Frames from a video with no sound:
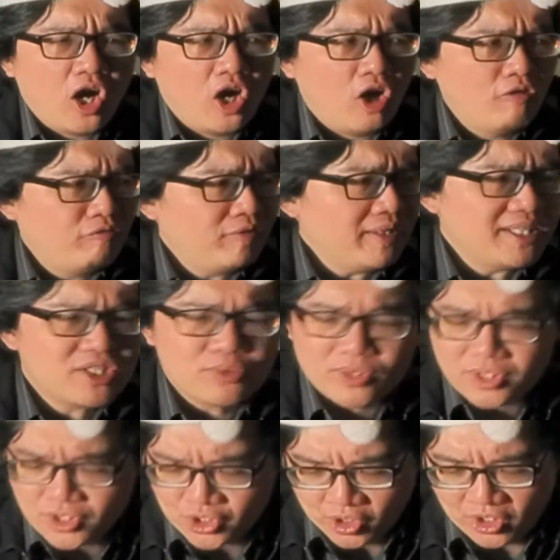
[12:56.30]
hopefully this
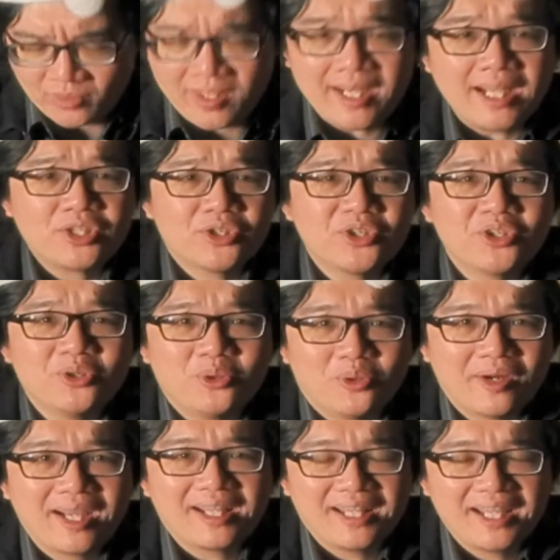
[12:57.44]
was a short one. I don't know, all
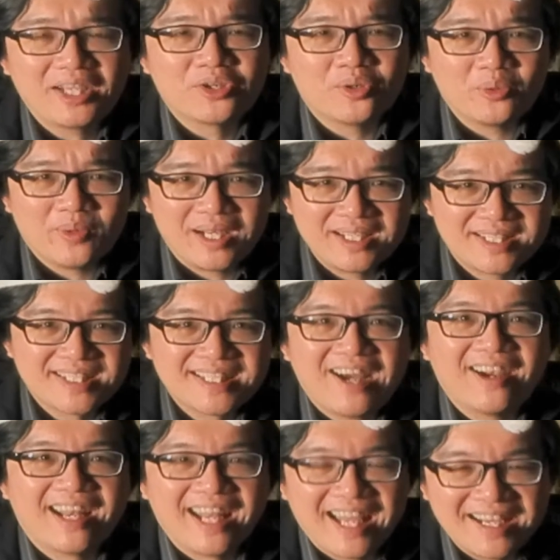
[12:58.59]
right? Later on when I sit
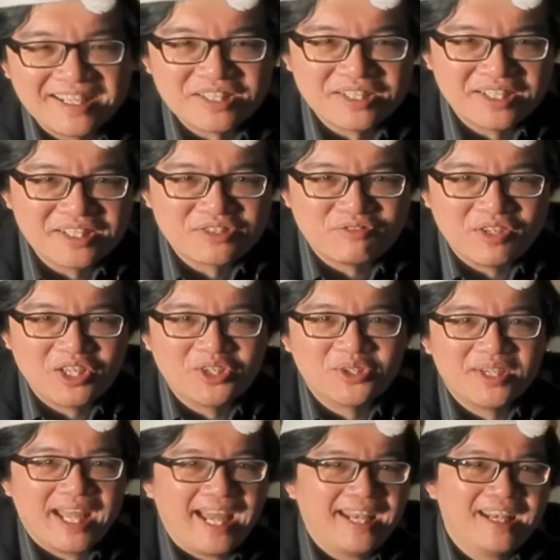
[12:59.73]
down and edit this video,
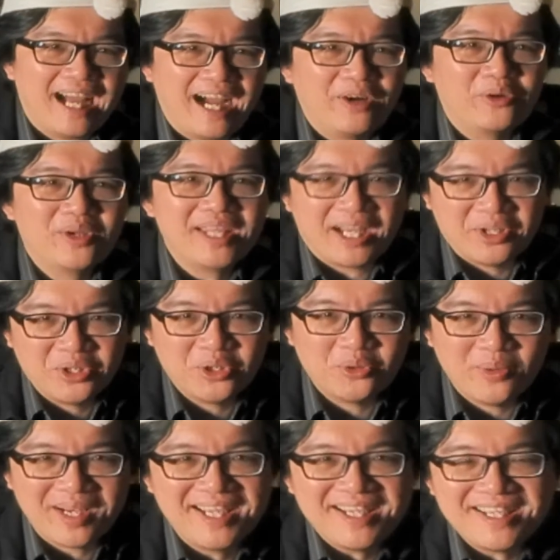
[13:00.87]
then I only know
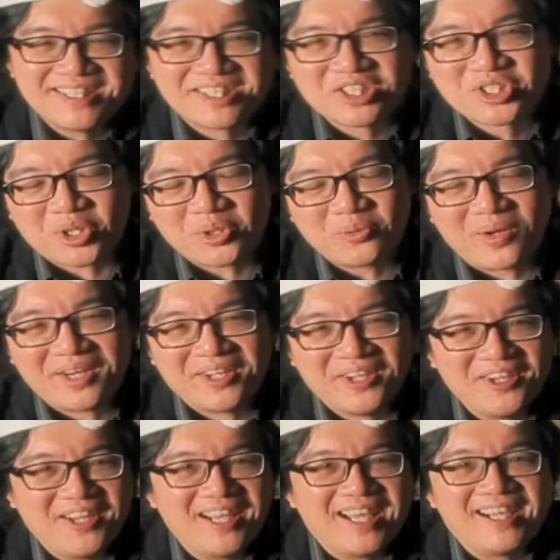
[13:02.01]
whether it's a short one or
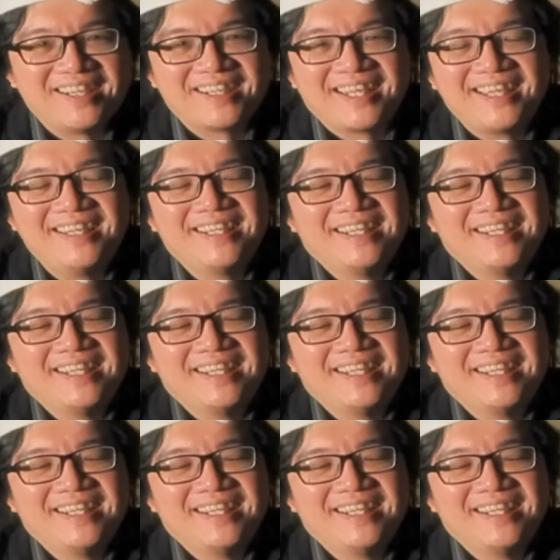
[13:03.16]
not lah, okay?